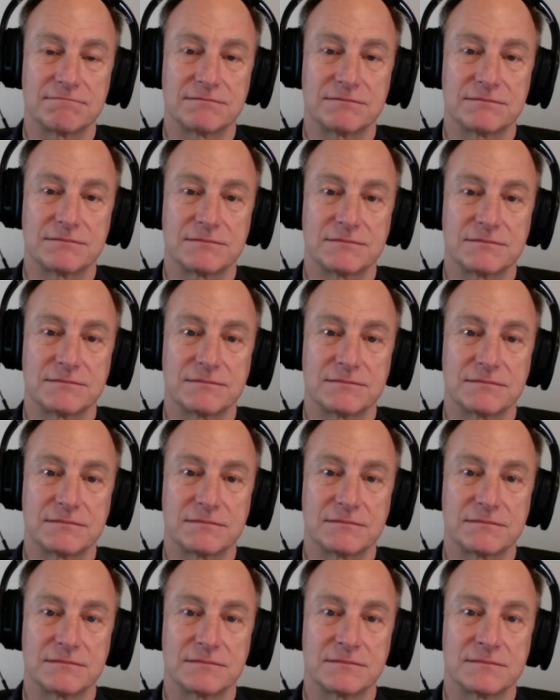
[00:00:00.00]

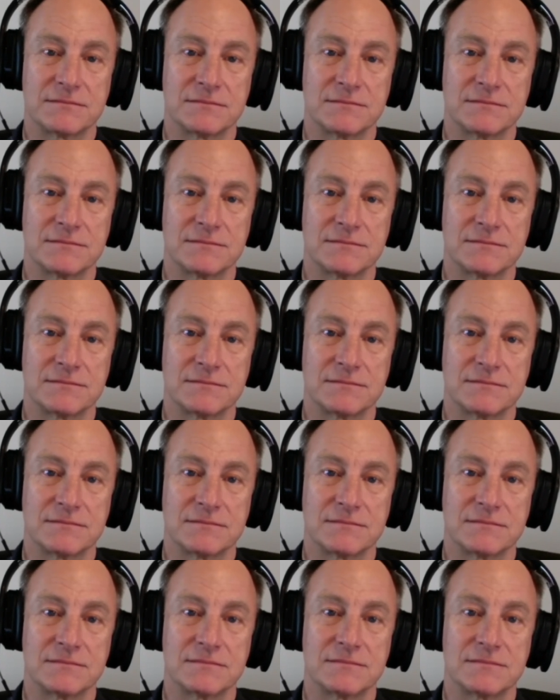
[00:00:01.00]

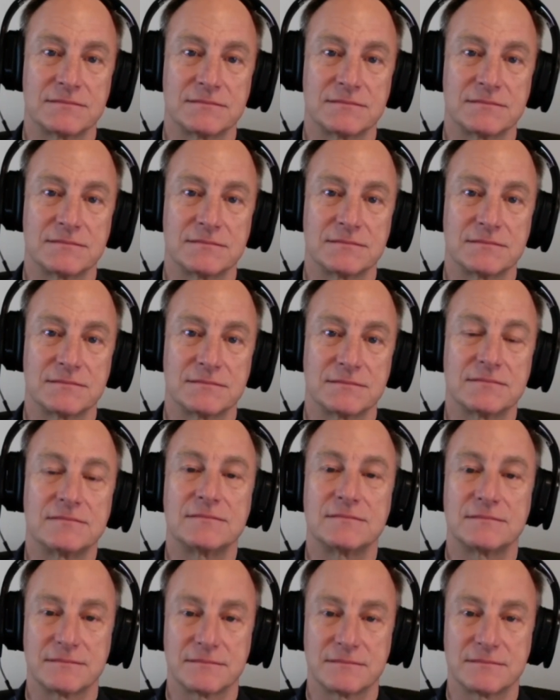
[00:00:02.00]

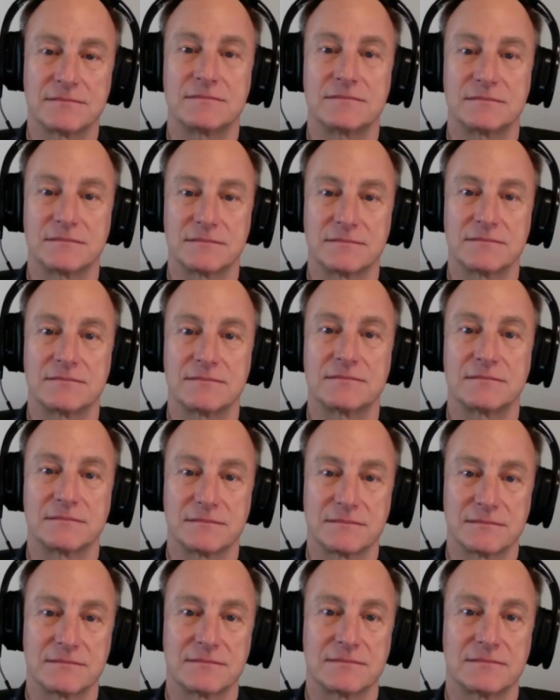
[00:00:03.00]

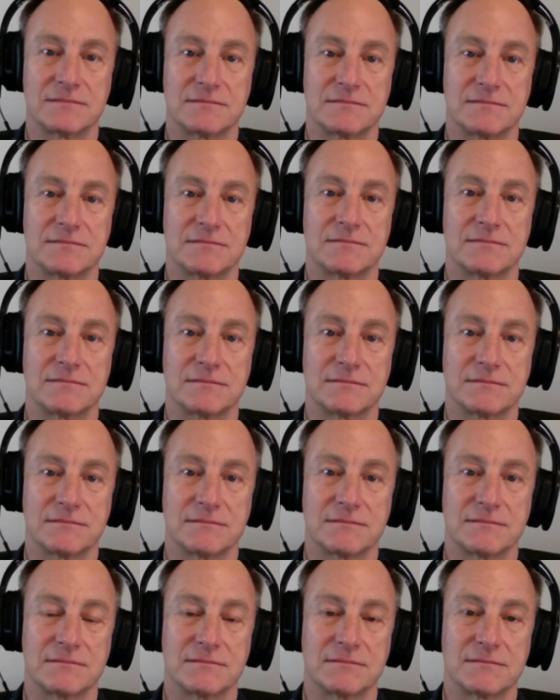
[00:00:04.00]

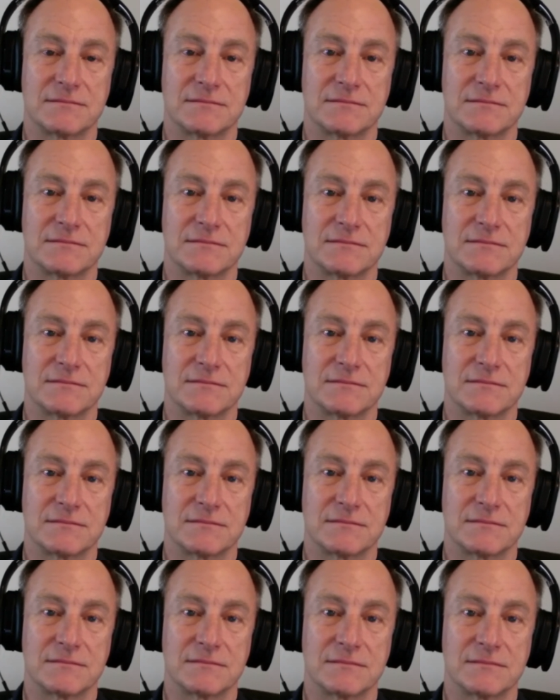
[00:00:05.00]

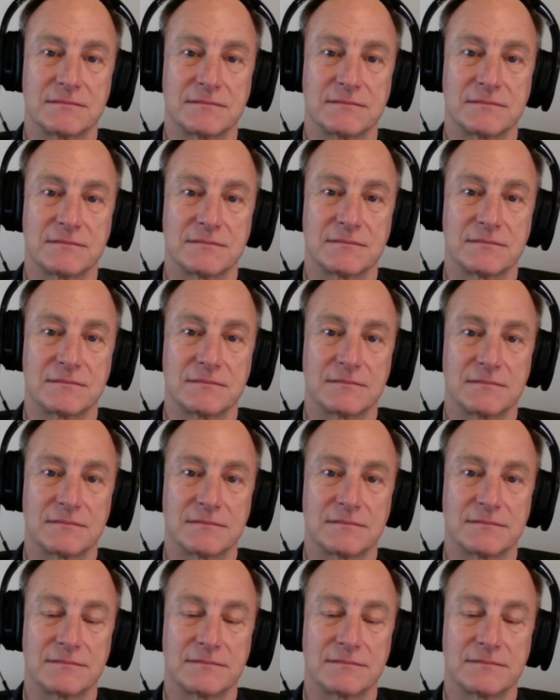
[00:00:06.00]
The person shown says nothing.